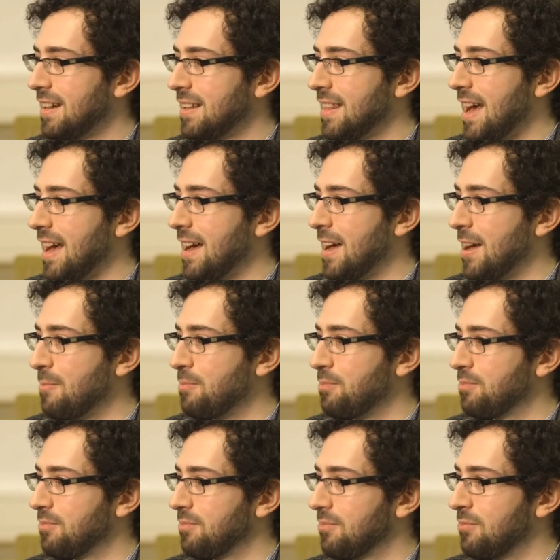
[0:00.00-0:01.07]
that um,
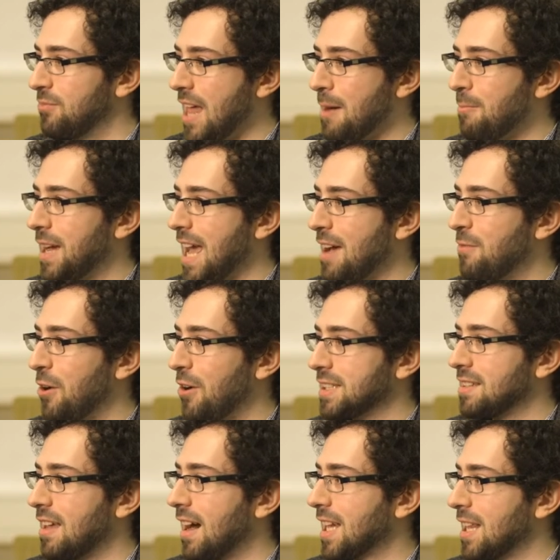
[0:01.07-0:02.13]
that might have various
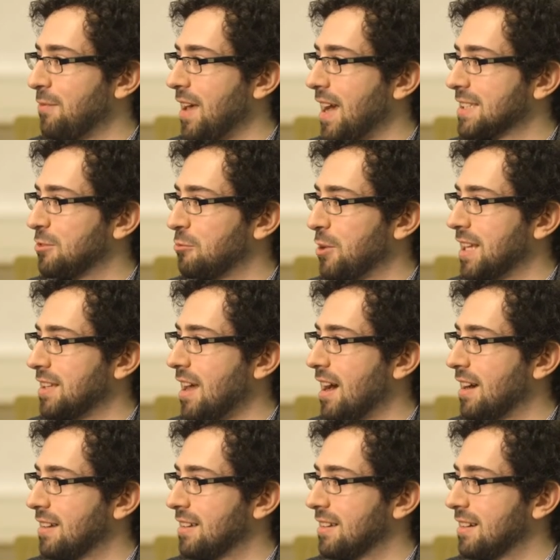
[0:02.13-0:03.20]
knock-on effects. are really
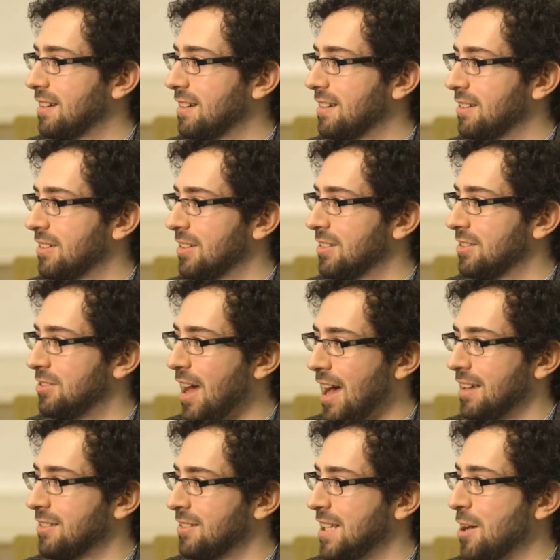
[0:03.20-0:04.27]
not,
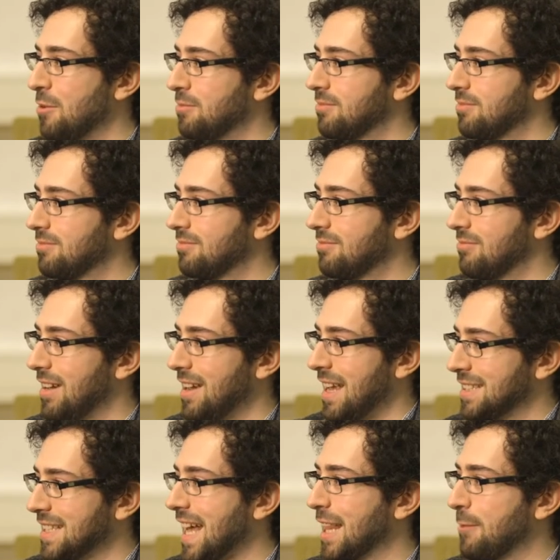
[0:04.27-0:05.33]
not you know,
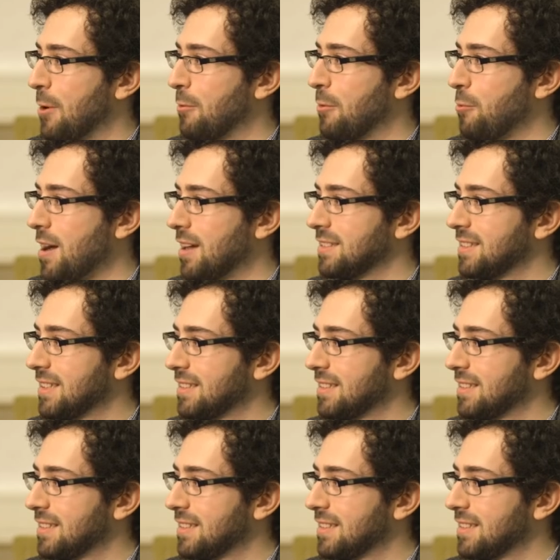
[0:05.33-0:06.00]
exactly what we want.